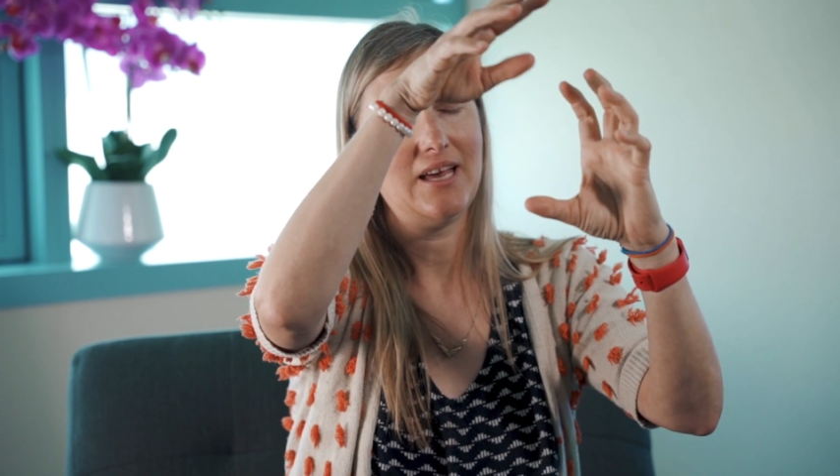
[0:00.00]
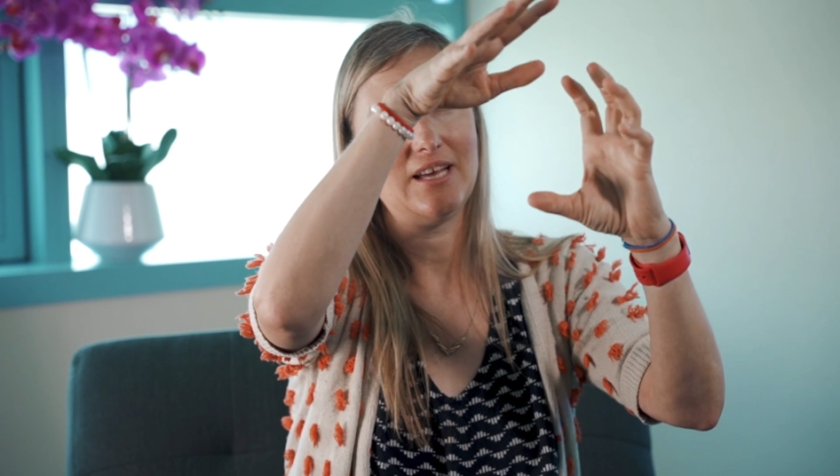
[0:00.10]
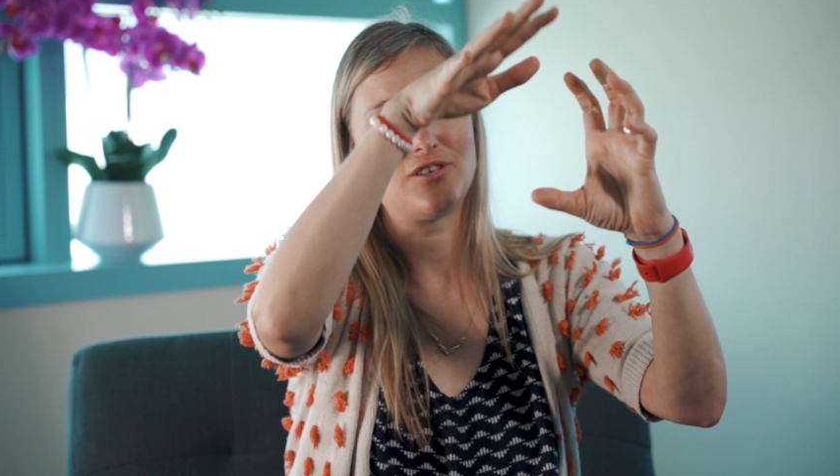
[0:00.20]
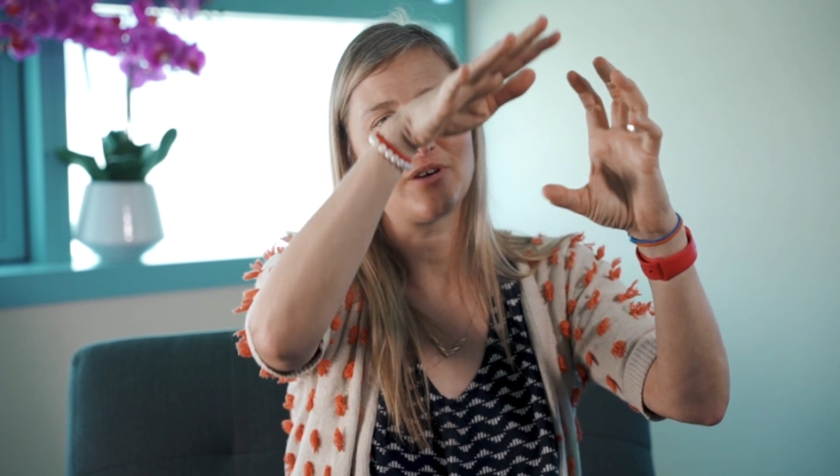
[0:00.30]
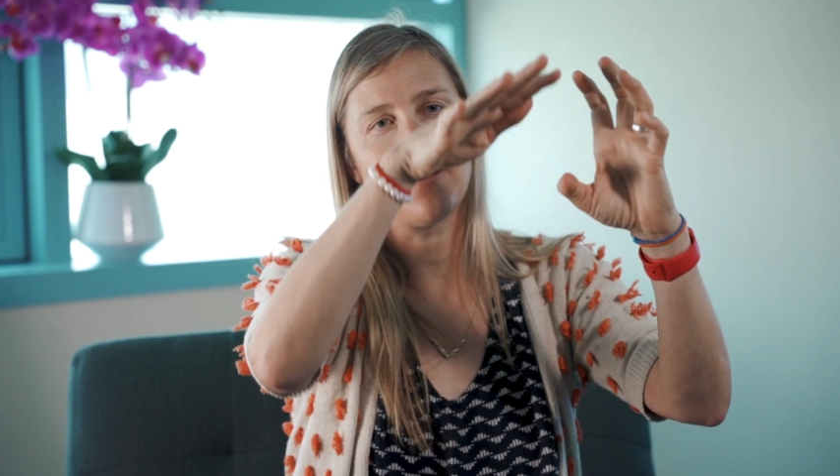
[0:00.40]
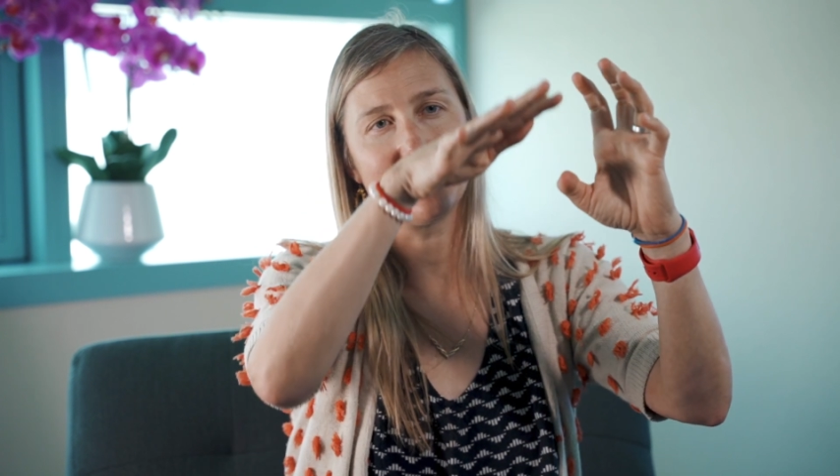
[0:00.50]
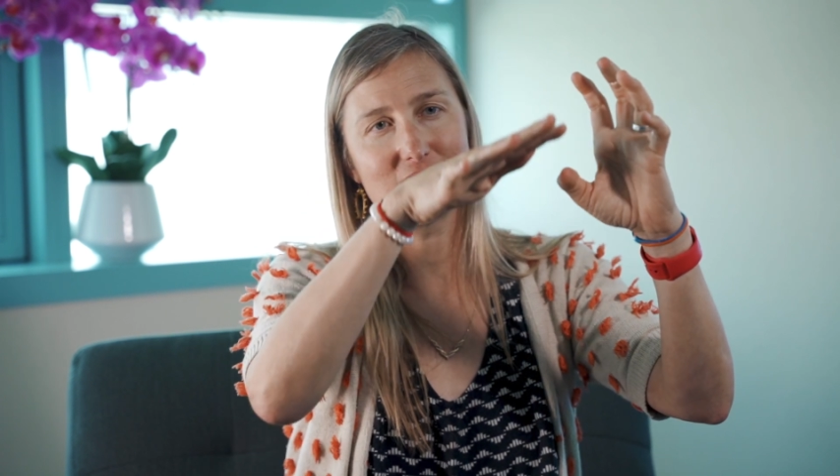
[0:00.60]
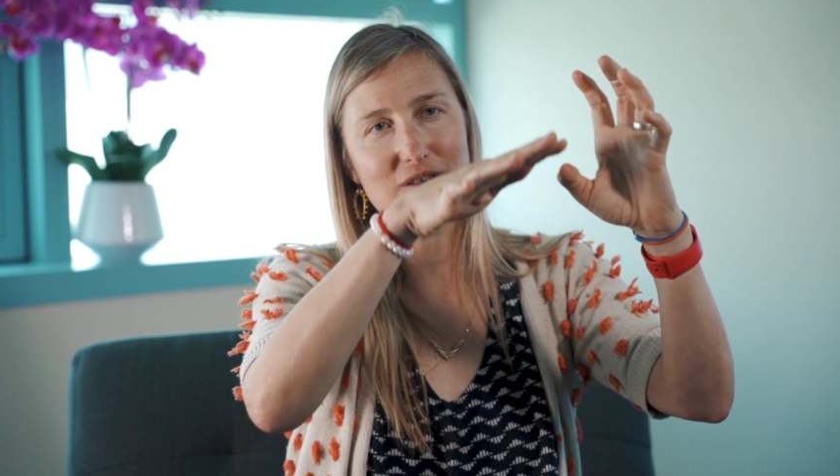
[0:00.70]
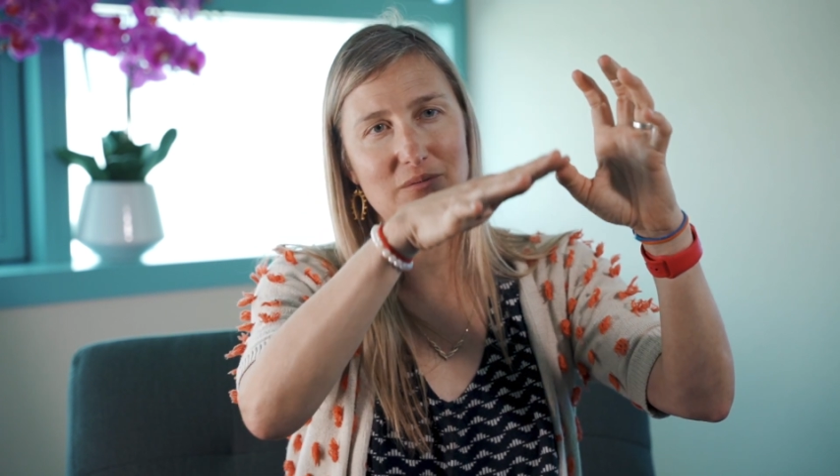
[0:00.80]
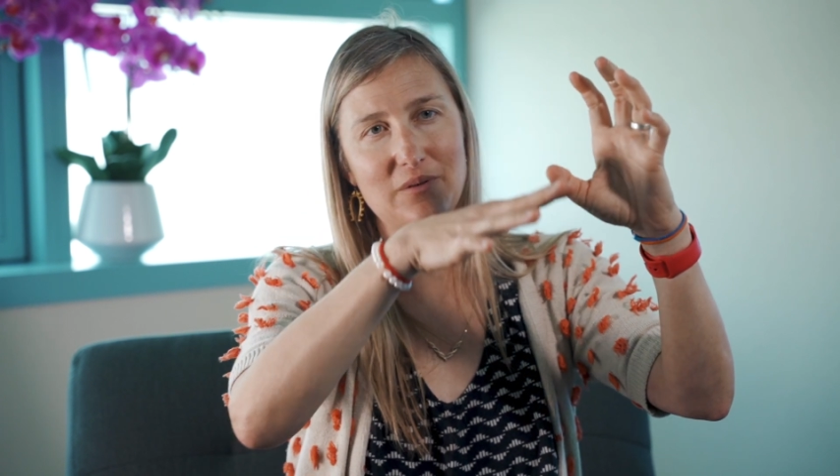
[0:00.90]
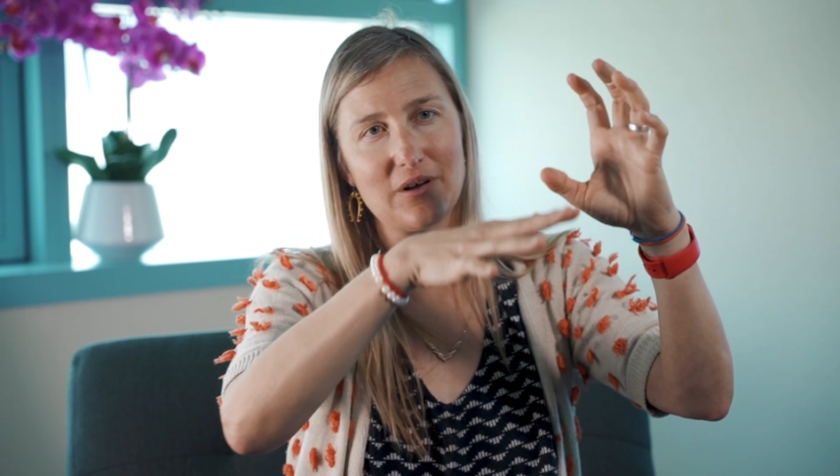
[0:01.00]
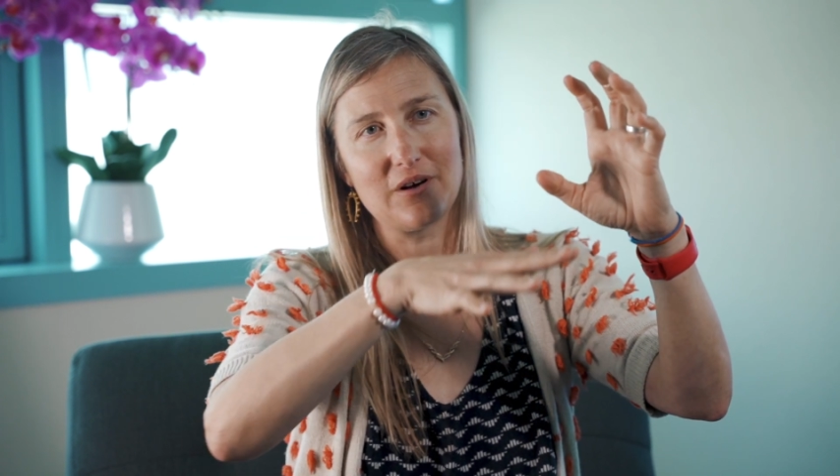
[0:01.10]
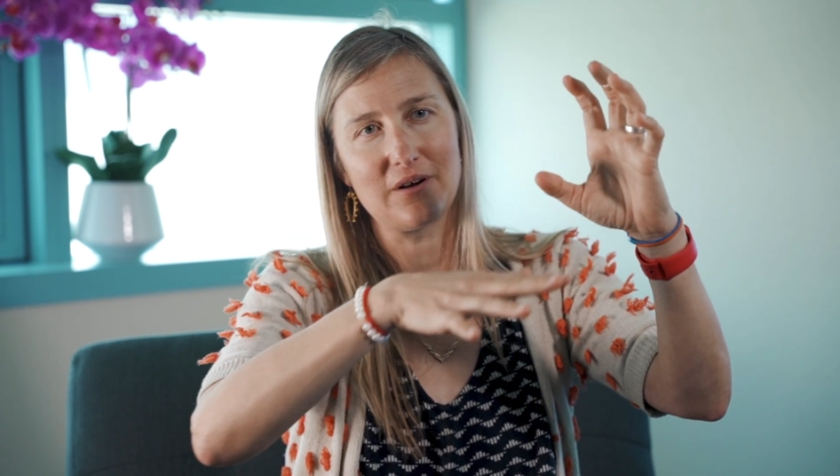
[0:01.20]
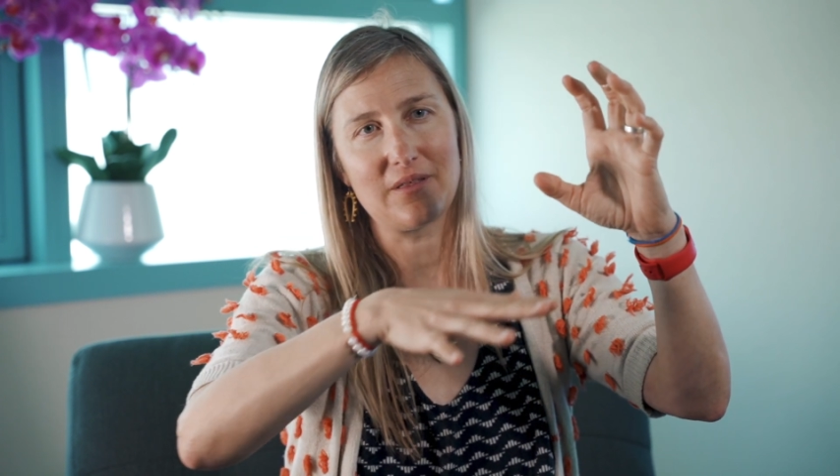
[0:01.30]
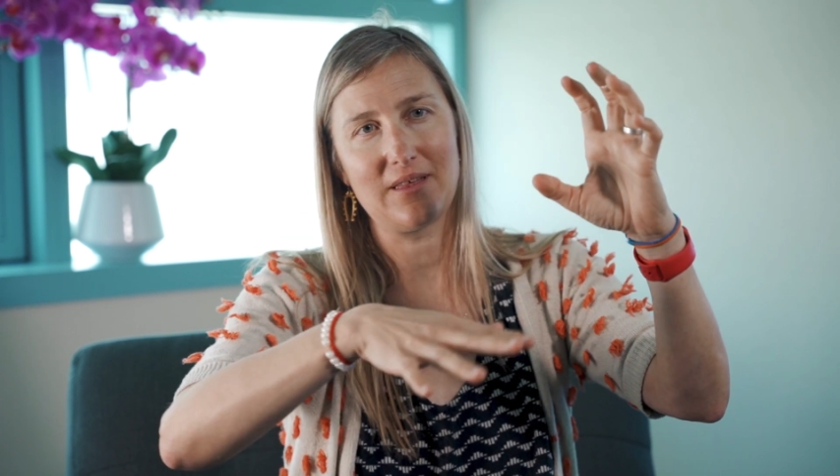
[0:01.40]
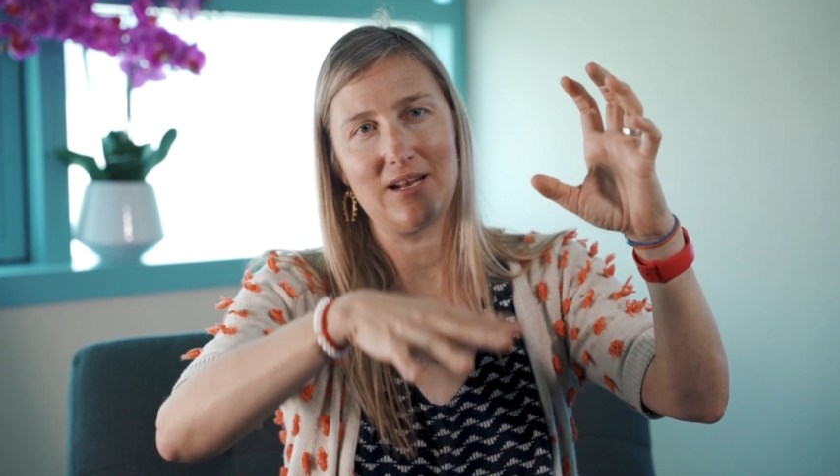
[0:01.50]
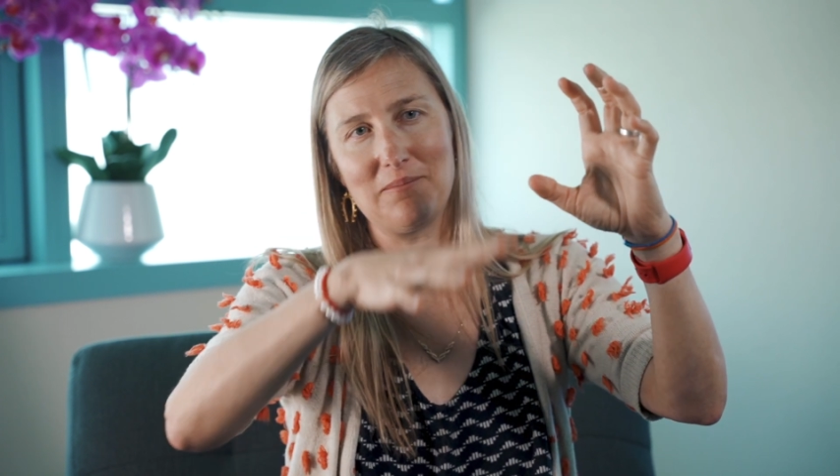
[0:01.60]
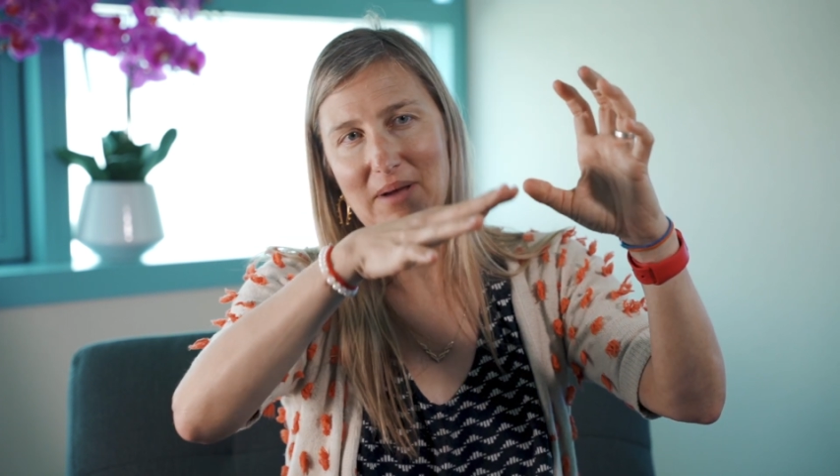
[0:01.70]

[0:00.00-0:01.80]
it travels through the Earth and it